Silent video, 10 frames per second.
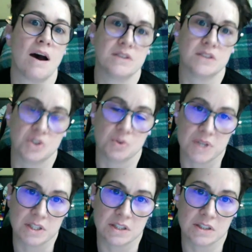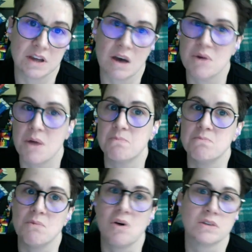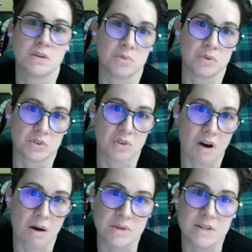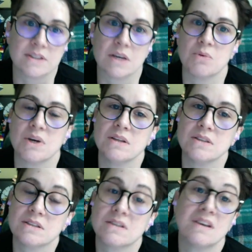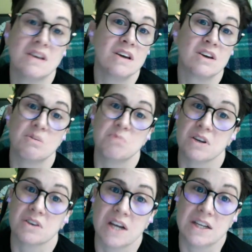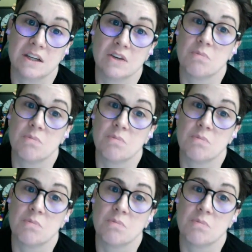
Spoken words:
situation has come up, multiple traumas at once. Could be a good idea to go